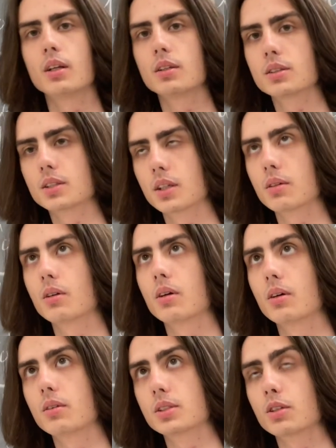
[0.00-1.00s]

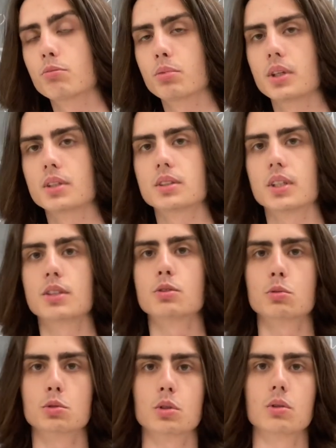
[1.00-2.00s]
self-pres and
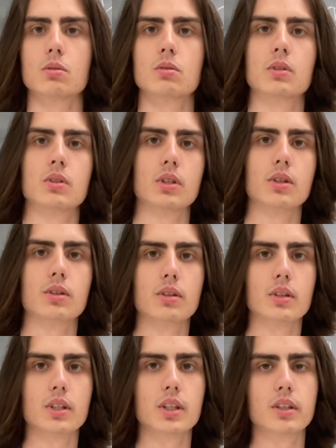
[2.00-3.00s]
social, and an
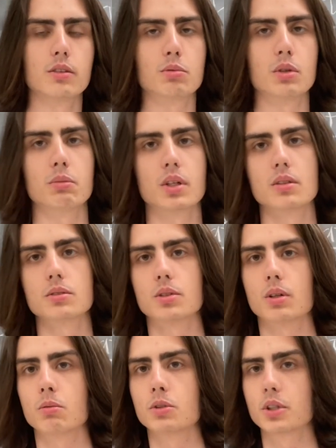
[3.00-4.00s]
ENFP male. So I
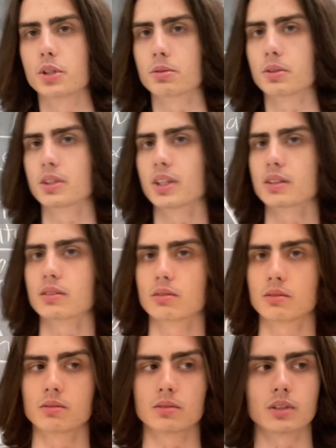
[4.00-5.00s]
will illustrate that
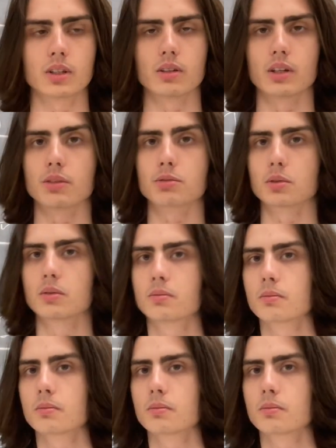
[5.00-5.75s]
after.